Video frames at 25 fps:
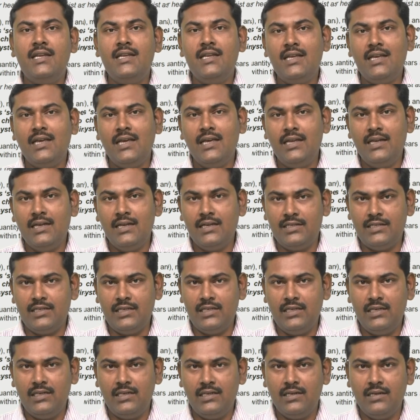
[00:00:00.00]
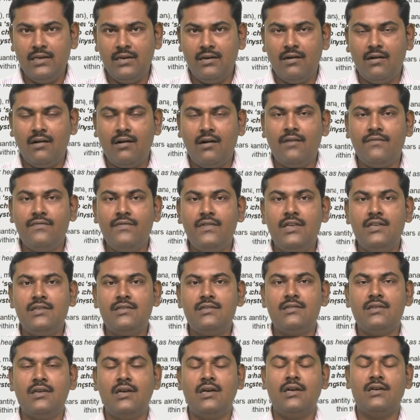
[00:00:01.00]
energy of this
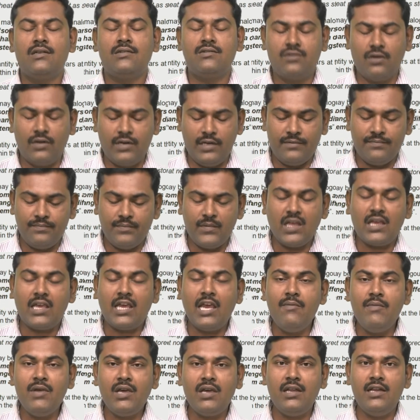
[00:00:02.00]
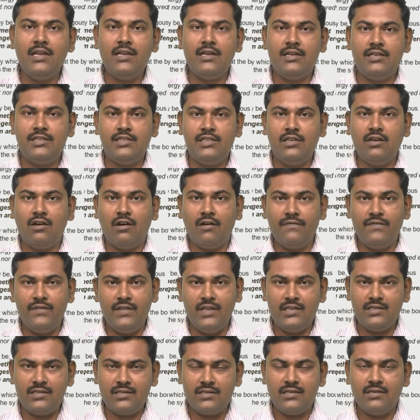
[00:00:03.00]
the chemical energy of
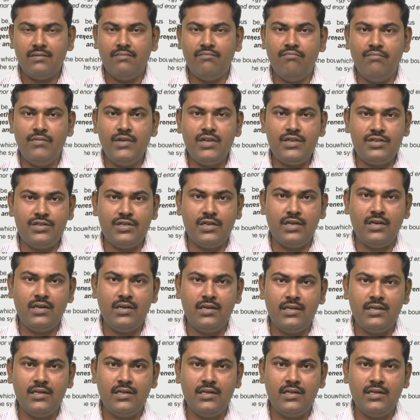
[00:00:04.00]
this mixture,